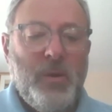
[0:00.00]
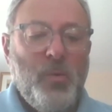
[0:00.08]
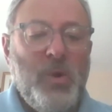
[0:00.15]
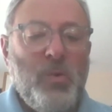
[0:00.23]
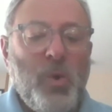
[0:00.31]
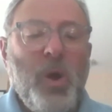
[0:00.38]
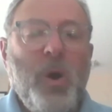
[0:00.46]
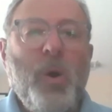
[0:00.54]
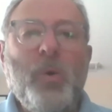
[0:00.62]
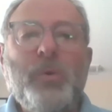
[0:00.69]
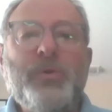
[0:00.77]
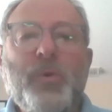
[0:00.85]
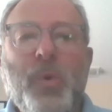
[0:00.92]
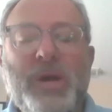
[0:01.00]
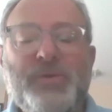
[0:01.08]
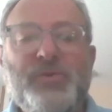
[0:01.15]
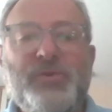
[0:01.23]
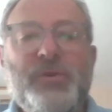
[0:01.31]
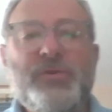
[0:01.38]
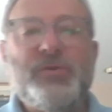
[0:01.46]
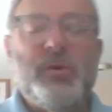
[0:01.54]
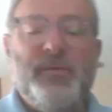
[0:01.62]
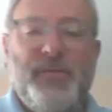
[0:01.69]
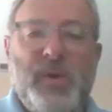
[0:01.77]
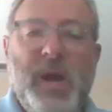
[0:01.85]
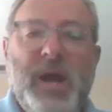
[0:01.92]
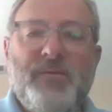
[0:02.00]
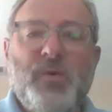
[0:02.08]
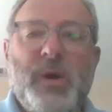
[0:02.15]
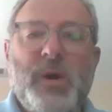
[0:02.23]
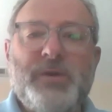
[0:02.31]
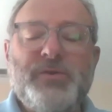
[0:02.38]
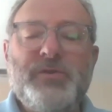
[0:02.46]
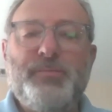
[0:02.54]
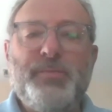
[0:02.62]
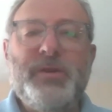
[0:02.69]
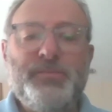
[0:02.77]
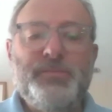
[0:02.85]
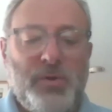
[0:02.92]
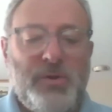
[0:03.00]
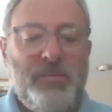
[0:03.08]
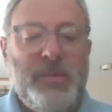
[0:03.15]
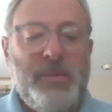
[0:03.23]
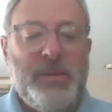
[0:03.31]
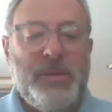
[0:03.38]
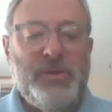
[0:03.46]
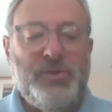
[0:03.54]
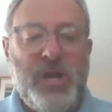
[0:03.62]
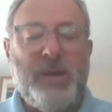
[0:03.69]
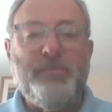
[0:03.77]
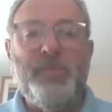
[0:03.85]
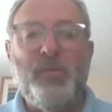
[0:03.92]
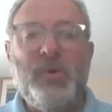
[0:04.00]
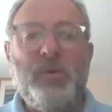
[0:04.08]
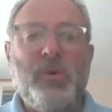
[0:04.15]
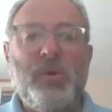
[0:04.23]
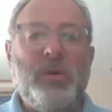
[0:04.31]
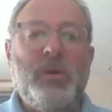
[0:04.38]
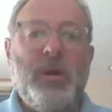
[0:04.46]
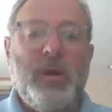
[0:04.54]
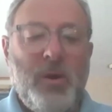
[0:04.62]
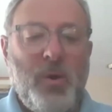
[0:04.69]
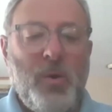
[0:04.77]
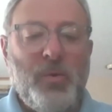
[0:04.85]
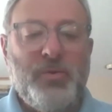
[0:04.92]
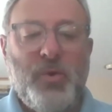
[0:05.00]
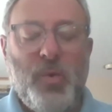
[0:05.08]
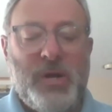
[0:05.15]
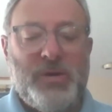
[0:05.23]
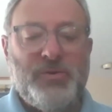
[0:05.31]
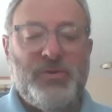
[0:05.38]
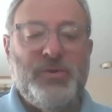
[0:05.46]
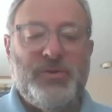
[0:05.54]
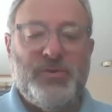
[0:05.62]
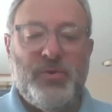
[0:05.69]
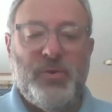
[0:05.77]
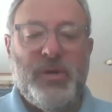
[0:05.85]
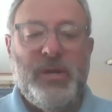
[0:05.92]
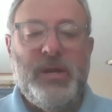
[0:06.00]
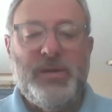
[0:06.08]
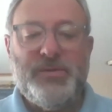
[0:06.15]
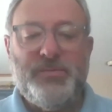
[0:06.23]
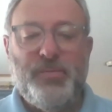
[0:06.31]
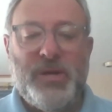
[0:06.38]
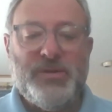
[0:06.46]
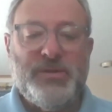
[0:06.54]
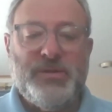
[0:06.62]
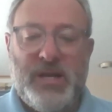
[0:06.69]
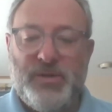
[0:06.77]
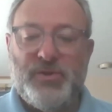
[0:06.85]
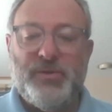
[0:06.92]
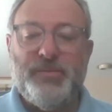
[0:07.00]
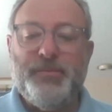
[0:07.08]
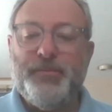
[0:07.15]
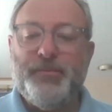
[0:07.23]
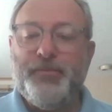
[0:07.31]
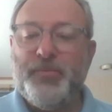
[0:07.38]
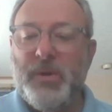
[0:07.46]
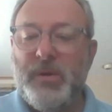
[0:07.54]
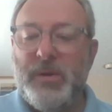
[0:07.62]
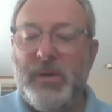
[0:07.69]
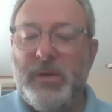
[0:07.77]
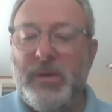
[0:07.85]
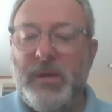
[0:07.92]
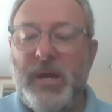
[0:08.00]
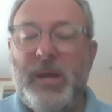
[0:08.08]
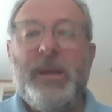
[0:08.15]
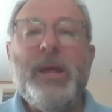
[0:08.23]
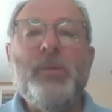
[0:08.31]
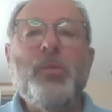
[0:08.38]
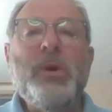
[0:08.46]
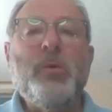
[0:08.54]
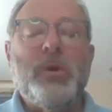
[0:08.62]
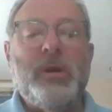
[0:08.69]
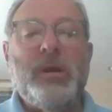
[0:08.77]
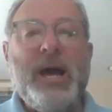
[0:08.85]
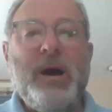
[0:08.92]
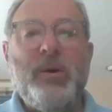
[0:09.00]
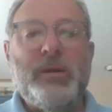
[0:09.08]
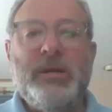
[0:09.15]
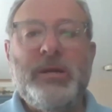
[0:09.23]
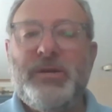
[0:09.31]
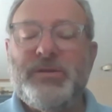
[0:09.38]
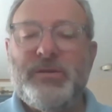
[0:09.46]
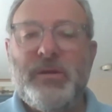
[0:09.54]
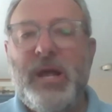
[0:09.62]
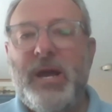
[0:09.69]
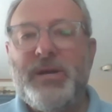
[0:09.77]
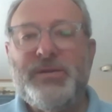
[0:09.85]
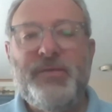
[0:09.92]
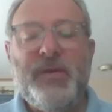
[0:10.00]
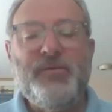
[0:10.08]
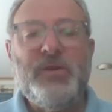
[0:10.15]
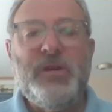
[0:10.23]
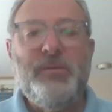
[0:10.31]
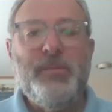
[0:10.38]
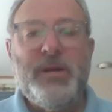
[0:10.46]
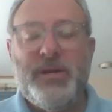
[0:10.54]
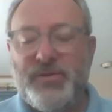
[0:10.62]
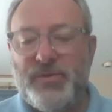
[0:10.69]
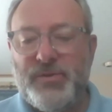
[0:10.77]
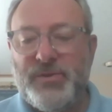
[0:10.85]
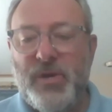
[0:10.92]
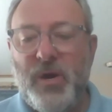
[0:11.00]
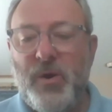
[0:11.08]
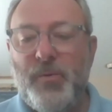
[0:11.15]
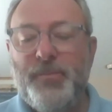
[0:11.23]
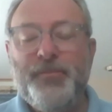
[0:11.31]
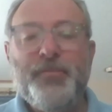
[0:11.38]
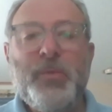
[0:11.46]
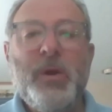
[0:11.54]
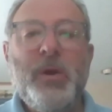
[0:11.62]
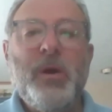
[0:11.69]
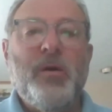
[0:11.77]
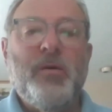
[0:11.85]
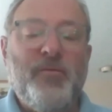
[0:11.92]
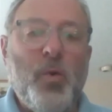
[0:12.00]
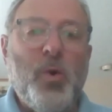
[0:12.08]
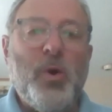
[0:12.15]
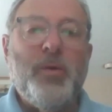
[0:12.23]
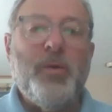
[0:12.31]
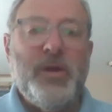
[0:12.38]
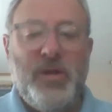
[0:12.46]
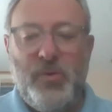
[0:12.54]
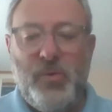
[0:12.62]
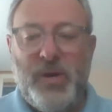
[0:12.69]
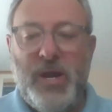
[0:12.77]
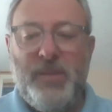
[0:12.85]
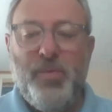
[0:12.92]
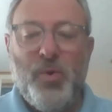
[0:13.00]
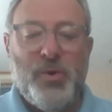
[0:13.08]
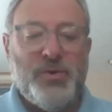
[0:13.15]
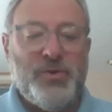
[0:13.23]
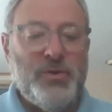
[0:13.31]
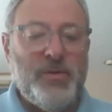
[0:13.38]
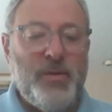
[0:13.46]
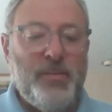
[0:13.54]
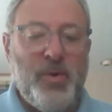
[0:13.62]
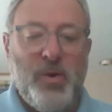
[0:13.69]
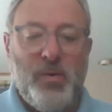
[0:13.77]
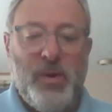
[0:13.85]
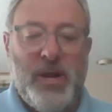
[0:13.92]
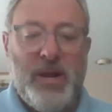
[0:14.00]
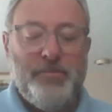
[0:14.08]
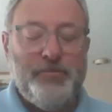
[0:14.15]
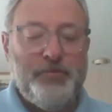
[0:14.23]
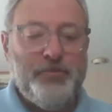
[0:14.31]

We will hold questions, or if you have questions, please put them in the chat, but we will hold questions during his presentation. And then we will allow at least the last 15 minutes or so for the Q&A portion of the program.